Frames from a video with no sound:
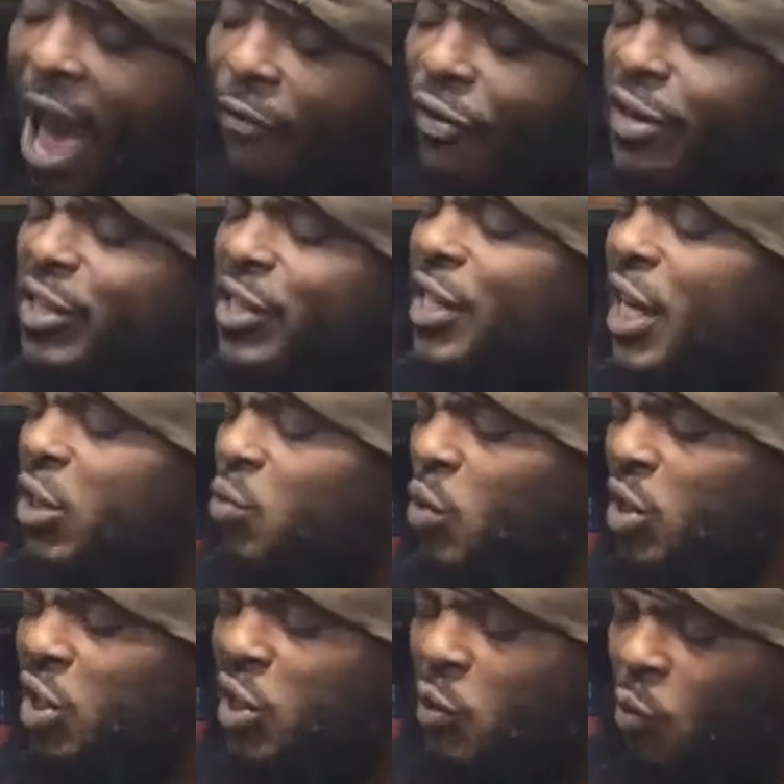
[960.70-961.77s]
she gets what
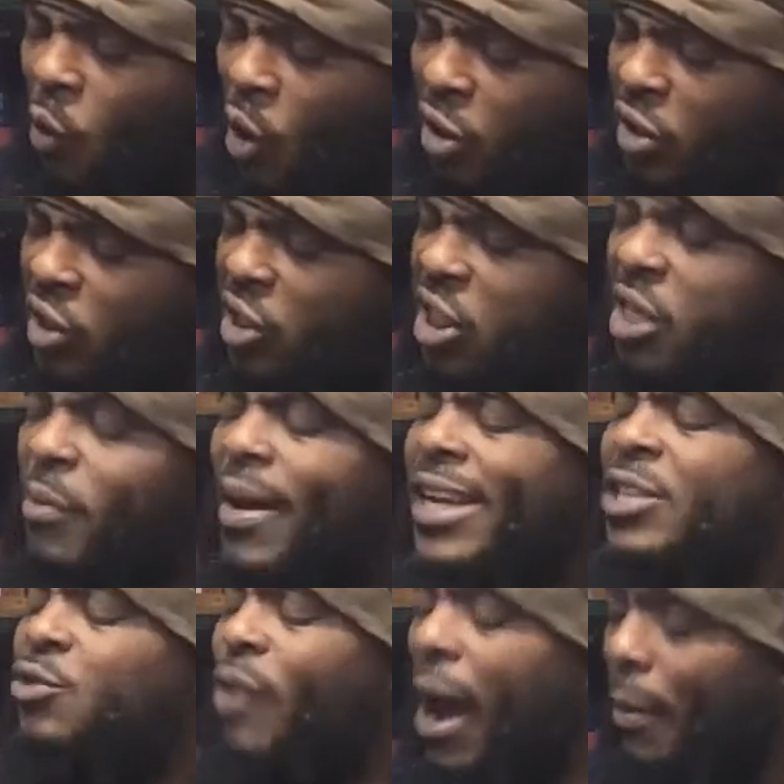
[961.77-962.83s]
she wants, she may
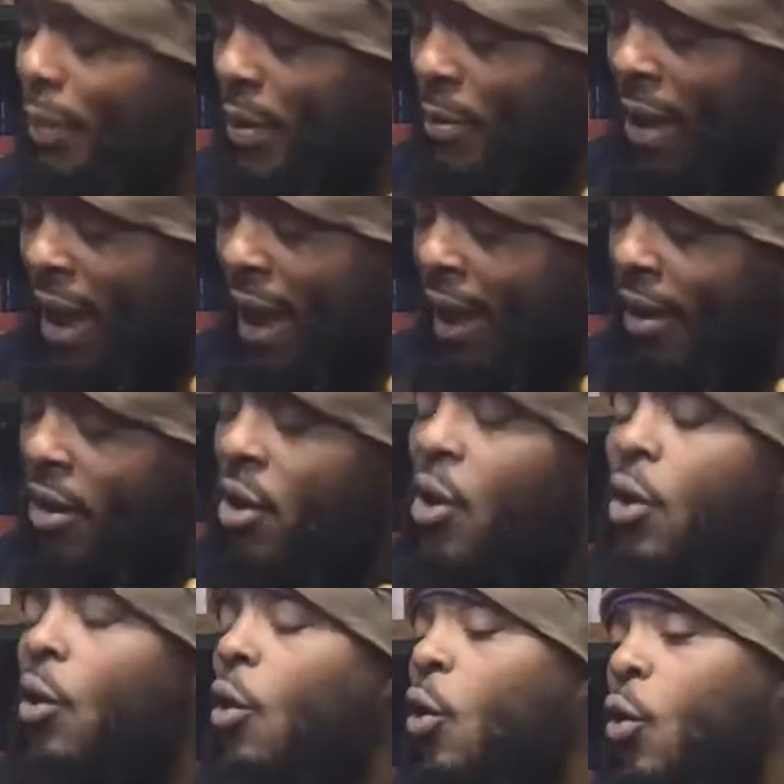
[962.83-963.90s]
drop the man,
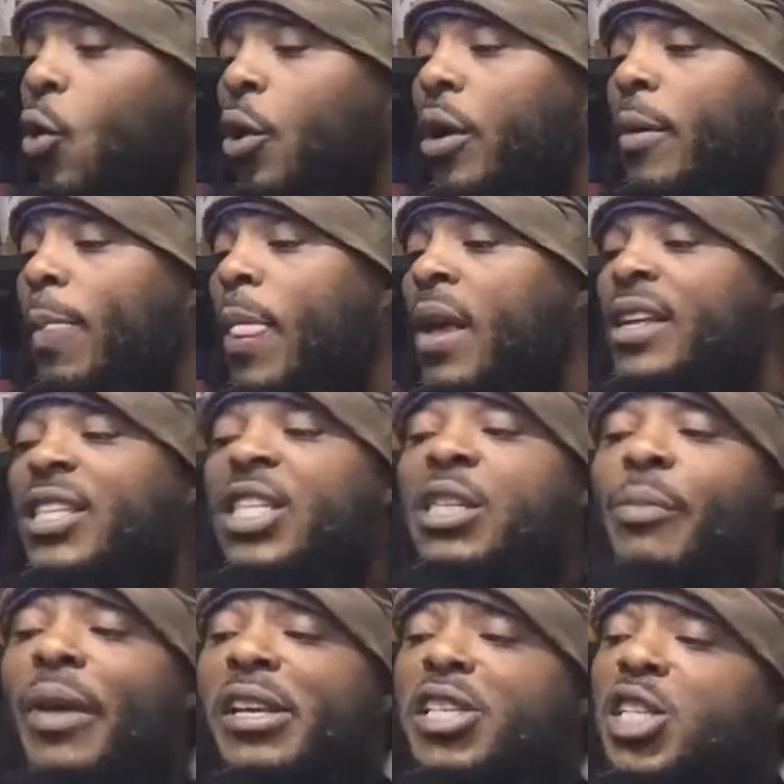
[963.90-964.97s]
or she
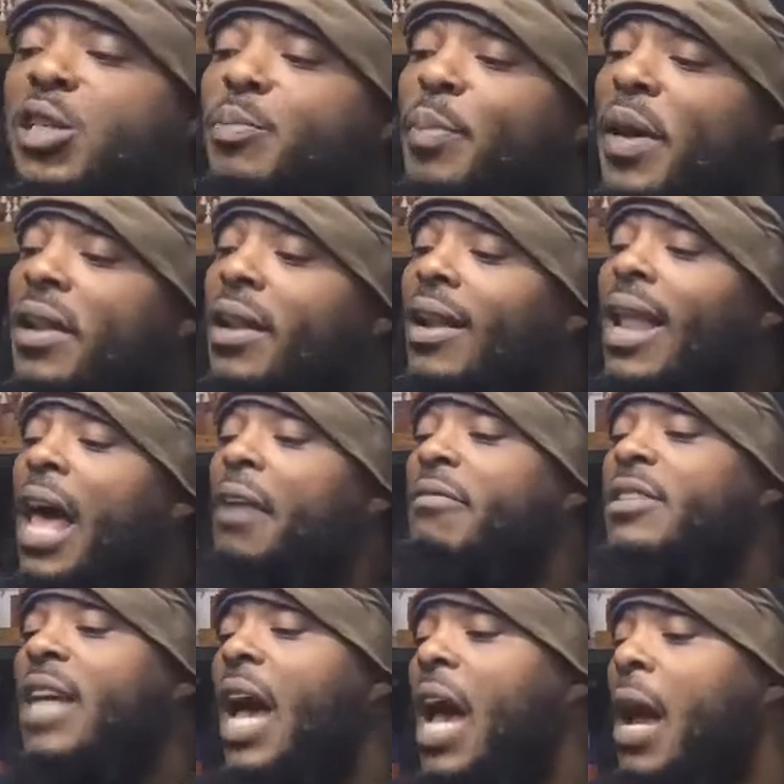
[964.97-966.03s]
may spend a lot of
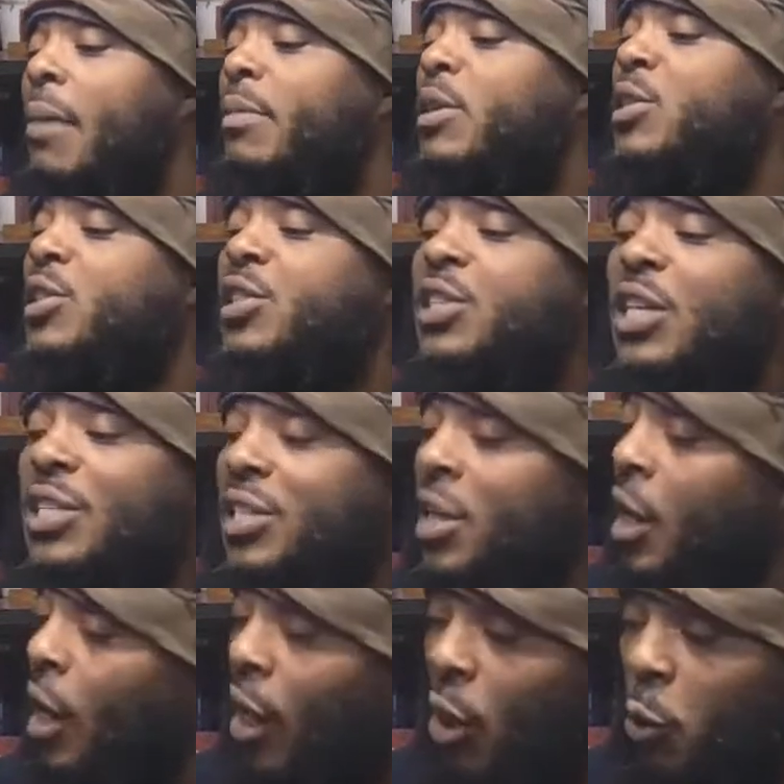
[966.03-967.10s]
time discussing
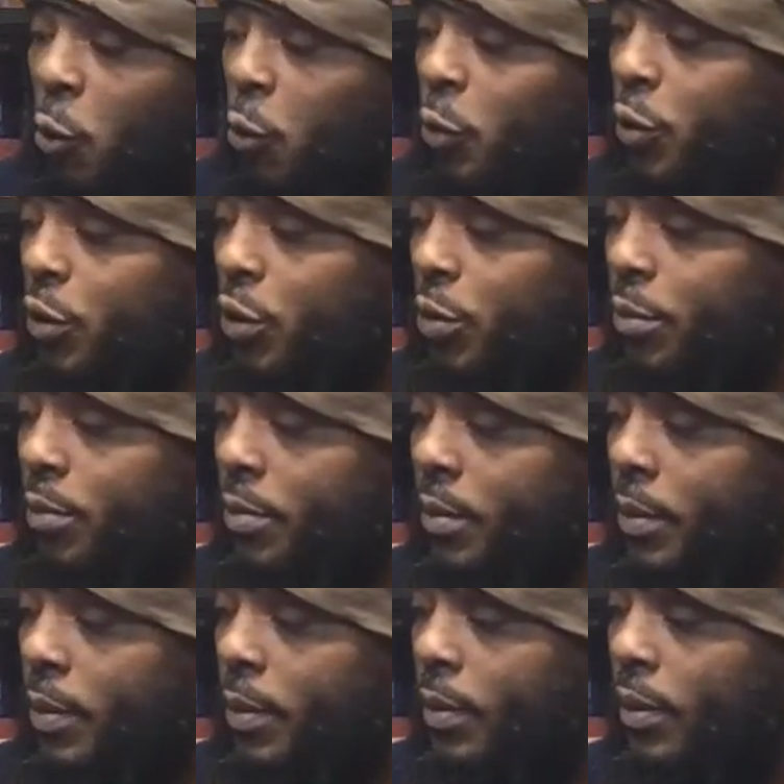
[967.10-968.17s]
clothes.
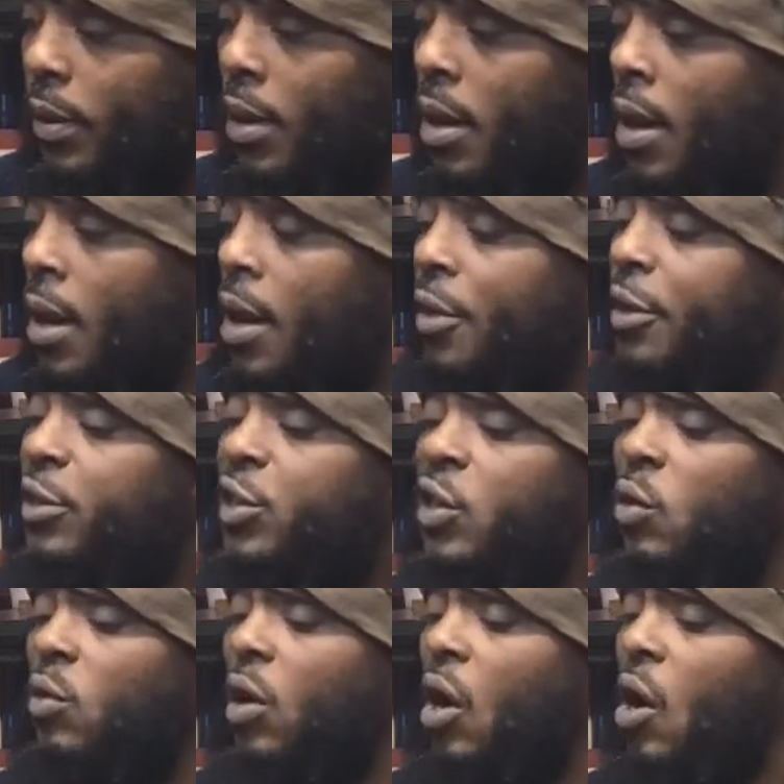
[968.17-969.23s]
The
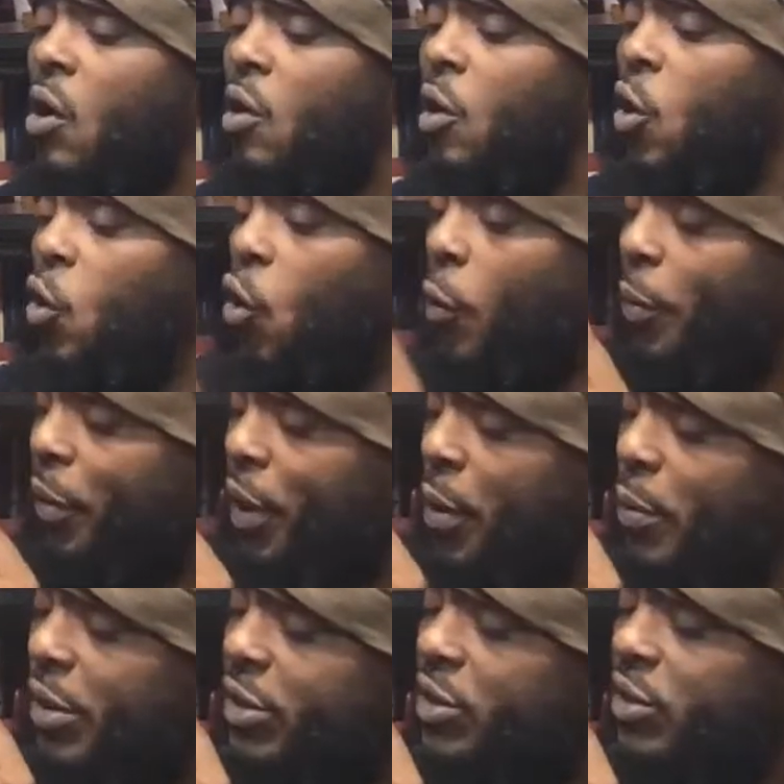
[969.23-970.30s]
so-called corporate
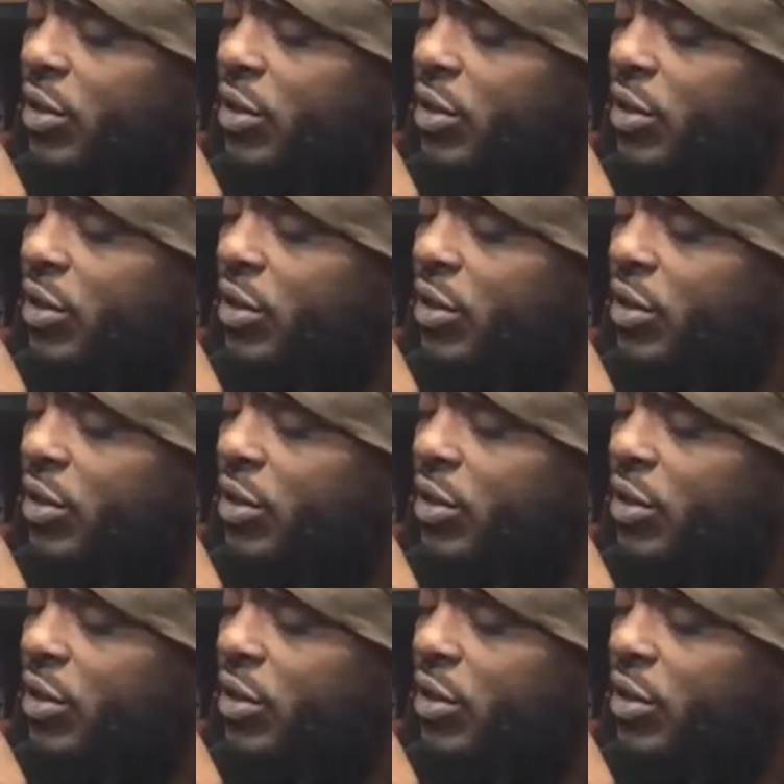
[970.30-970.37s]
image